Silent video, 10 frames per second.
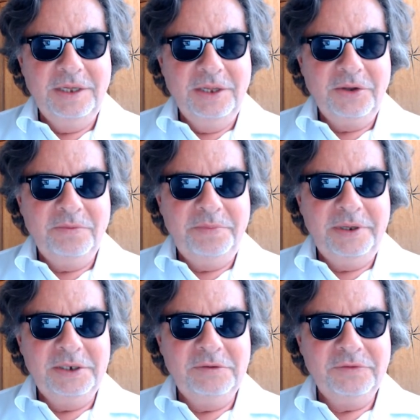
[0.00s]

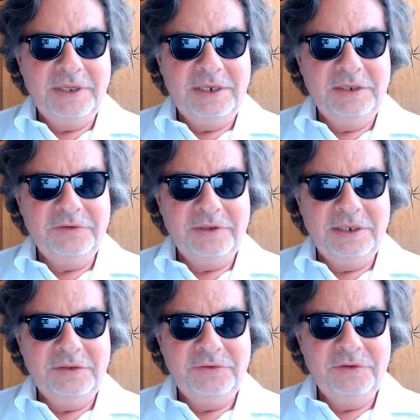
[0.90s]
Comparative statics
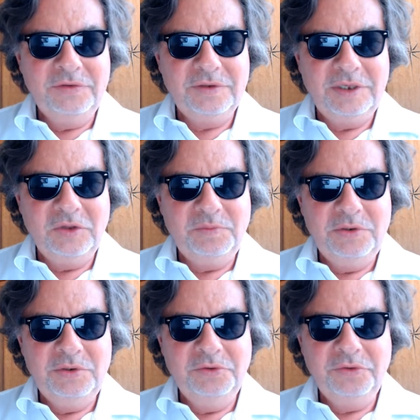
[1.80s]
analysis has
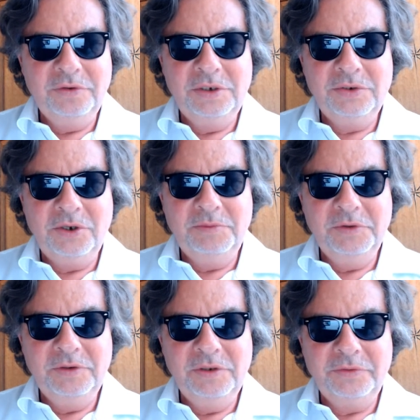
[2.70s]
been used to
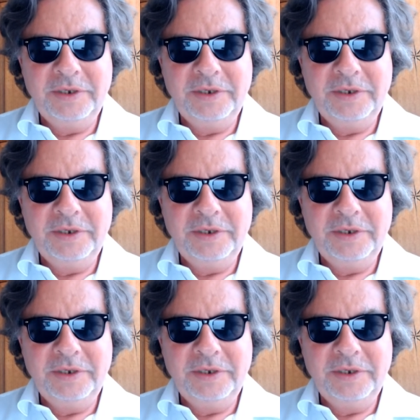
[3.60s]
determine the